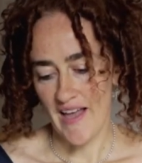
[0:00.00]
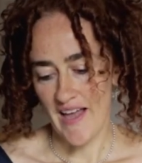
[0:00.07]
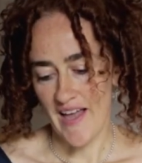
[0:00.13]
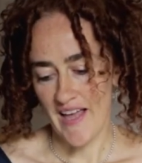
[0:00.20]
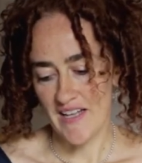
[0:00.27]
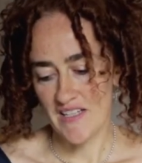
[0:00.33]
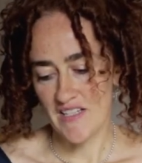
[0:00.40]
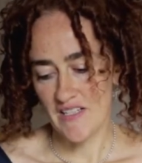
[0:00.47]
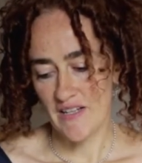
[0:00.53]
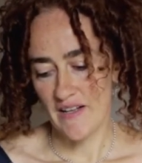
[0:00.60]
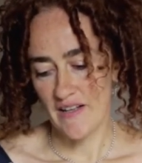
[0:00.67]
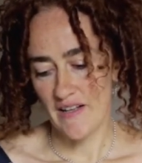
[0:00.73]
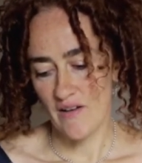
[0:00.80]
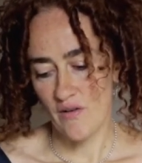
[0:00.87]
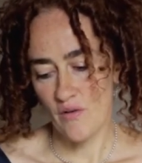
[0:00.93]
and
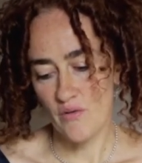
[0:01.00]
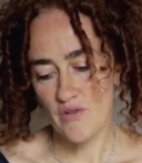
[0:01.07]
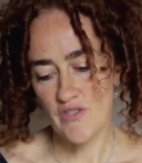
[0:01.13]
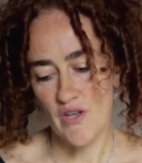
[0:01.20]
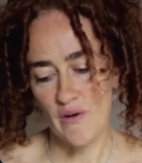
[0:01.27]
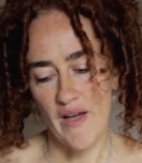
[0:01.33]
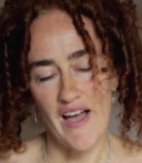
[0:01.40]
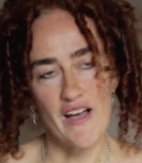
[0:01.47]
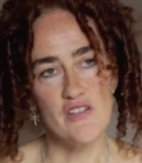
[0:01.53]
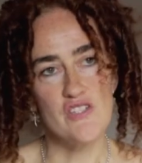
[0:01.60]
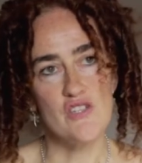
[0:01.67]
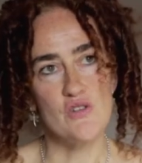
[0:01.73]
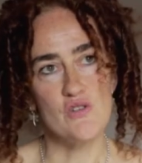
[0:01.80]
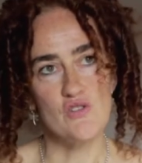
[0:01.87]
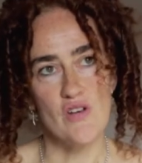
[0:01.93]
also how
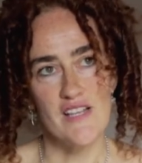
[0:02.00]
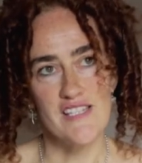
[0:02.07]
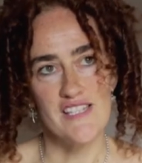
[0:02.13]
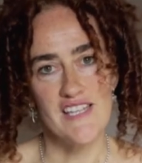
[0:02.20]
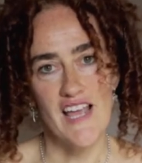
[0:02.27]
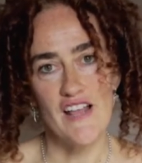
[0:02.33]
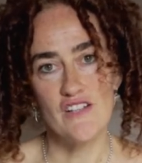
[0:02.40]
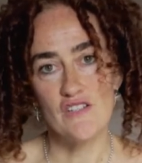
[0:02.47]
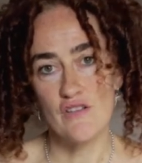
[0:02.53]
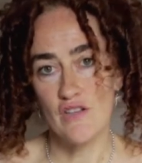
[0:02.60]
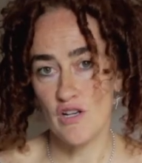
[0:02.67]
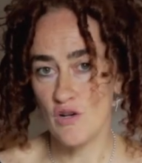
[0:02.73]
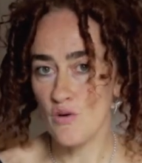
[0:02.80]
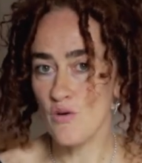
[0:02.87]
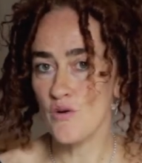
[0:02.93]
to transcend the
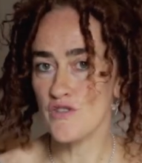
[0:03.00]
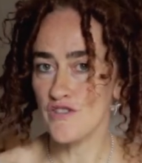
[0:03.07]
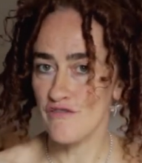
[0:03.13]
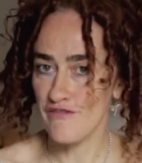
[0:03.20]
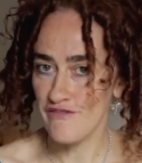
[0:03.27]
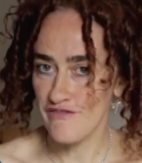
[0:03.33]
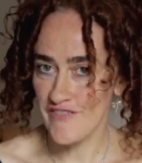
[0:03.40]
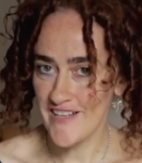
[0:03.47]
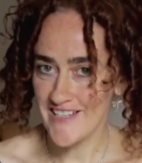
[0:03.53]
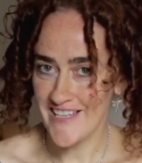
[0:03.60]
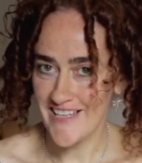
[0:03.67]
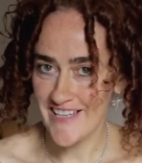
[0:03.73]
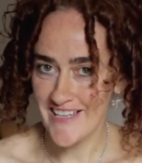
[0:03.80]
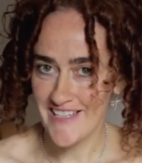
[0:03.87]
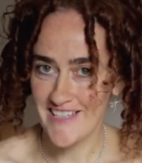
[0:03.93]
laws of
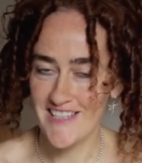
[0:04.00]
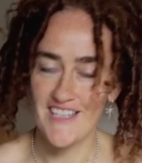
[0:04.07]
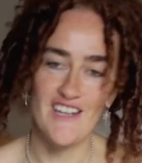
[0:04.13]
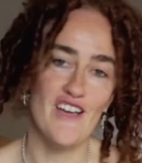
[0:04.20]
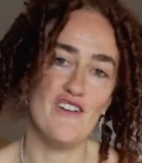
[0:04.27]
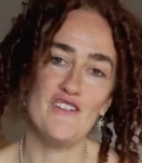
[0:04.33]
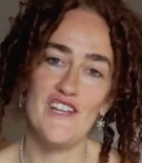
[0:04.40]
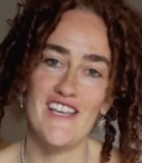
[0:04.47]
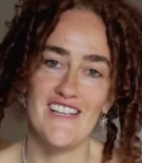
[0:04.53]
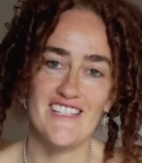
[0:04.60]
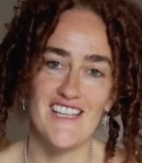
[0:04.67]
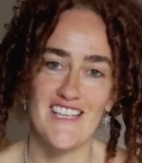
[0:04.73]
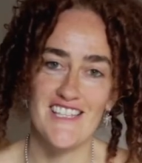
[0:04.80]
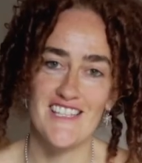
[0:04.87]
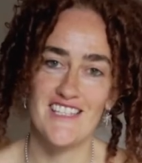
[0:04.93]
physics that only
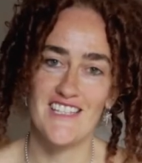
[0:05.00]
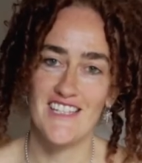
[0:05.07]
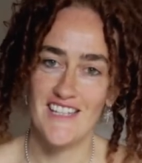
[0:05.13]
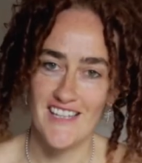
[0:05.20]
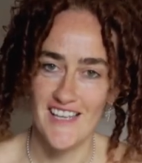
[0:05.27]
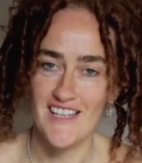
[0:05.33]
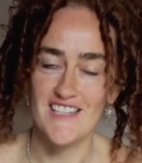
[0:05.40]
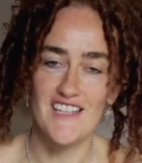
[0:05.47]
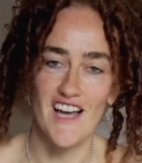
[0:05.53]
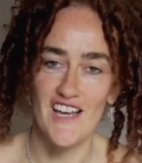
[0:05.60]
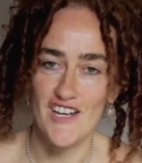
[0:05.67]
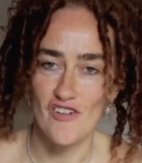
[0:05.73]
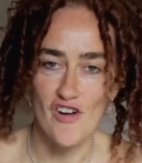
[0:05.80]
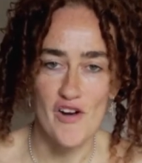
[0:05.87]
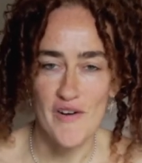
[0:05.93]
exist
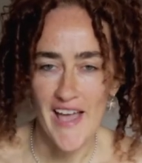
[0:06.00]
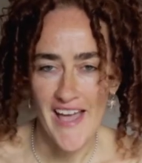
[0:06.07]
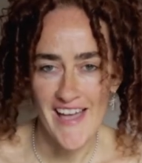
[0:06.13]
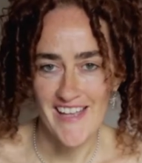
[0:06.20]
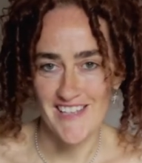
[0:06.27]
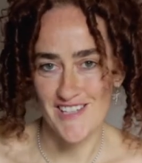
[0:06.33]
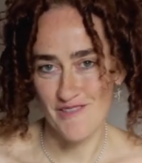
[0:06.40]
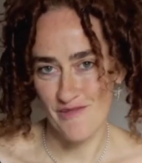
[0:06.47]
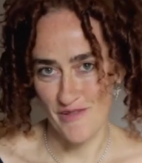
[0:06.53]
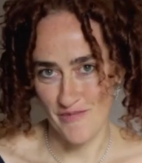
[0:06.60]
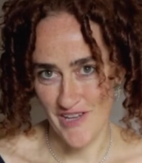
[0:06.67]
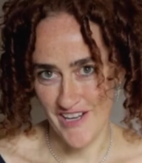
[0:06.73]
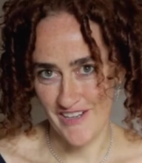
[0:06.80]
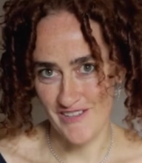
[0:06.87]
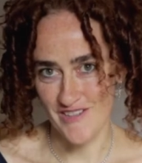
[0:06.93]
inside our own heads when
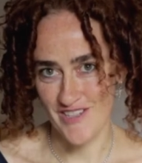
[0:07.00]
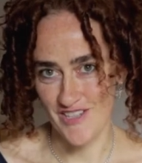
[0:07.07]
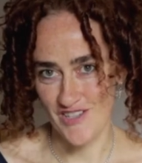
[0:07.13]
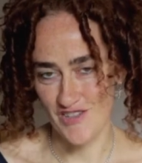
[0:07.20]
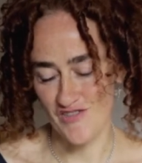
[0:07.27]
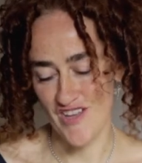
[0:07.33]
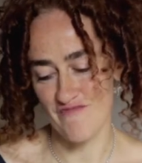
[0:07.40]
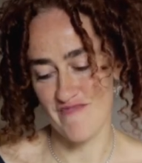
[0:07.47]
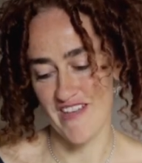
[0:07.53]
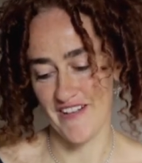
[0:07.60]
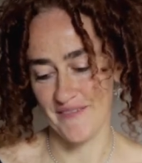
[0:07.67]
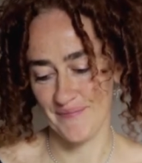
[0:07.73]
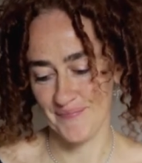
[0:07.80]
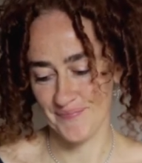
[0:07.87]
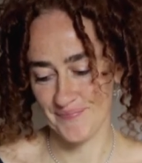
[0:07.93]
we are lucid dreaming.